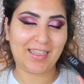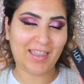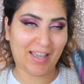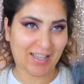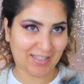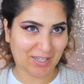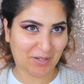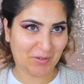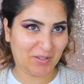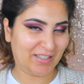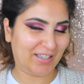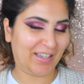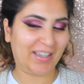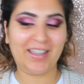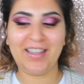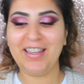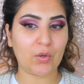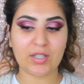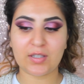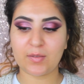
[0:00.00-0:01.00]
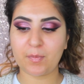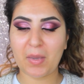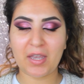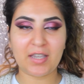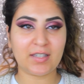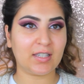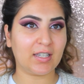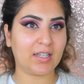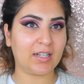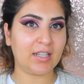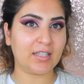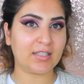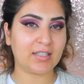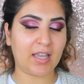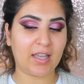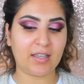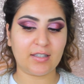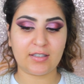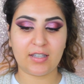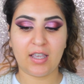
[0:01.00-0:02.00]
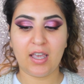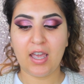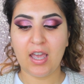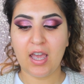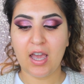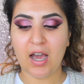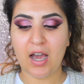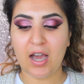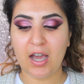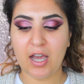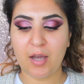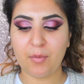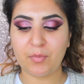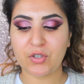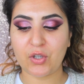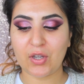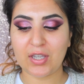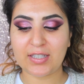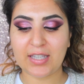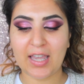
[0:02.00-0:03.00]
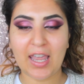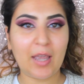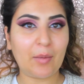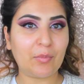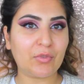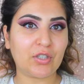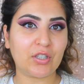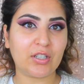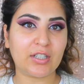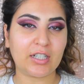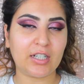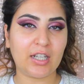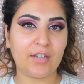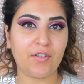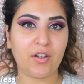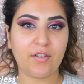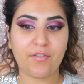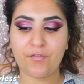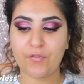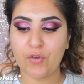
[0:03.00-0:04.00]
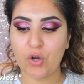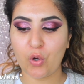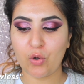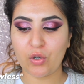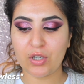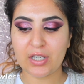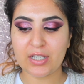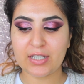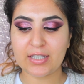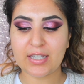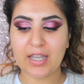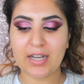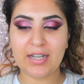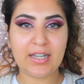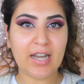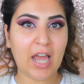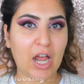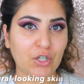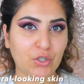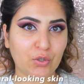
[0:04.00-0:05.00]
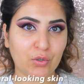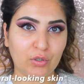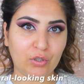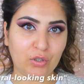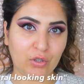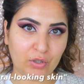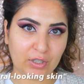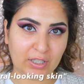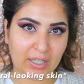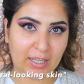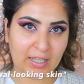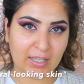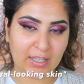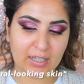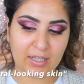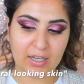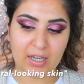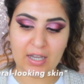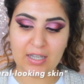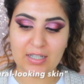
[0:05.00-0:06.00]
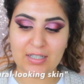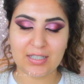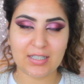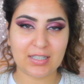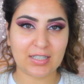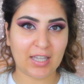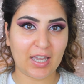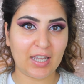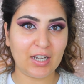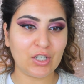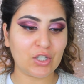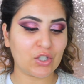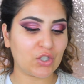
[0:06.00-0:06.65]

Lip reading: That's how you say it. So it basically says, so it's aimed to deliver flawless, natural looking skin.